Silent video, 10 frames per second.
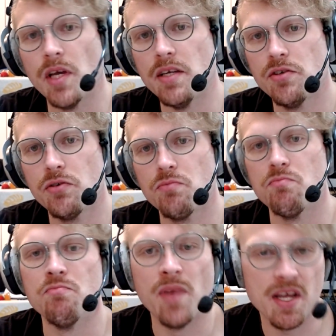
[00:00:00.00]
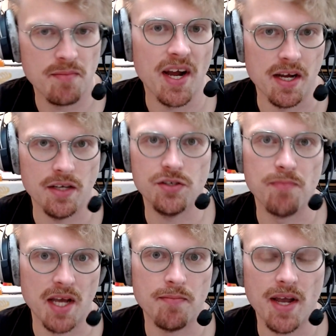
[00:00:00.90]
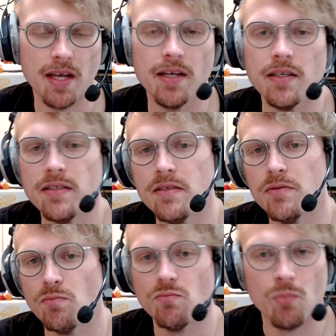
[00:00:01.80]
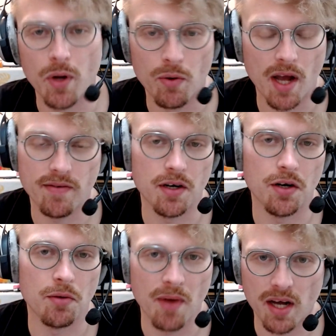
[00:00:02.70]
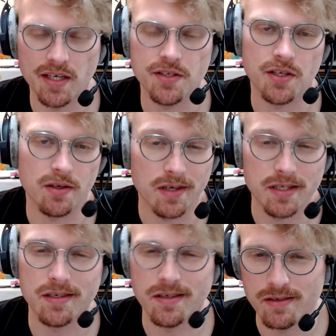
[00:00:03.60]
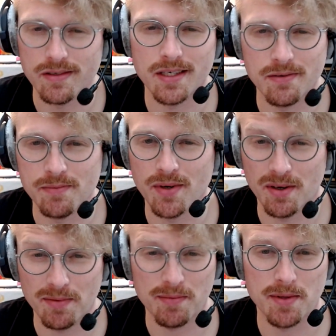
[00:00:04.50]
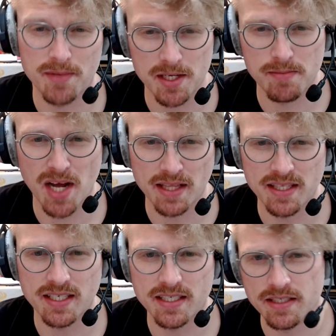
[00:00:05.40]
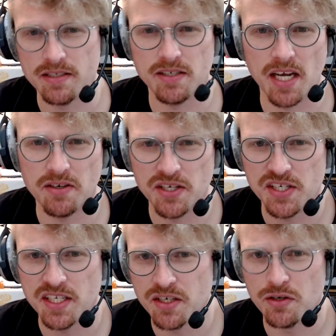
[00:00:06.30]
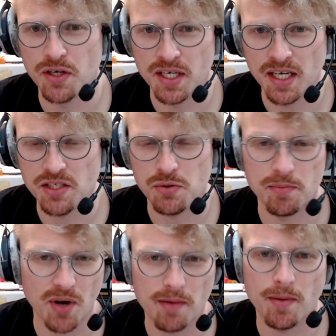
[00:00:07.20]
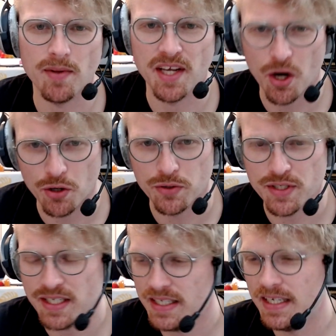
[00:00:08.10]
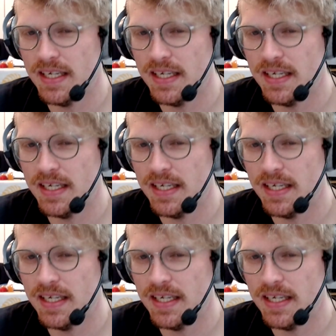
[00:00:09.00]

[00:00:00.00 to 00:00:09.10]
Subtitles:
It's made by us, man-made. We don't have it in our bodies, otherwise, that would be a bad thing. Kerosene in our guts would probably hurt.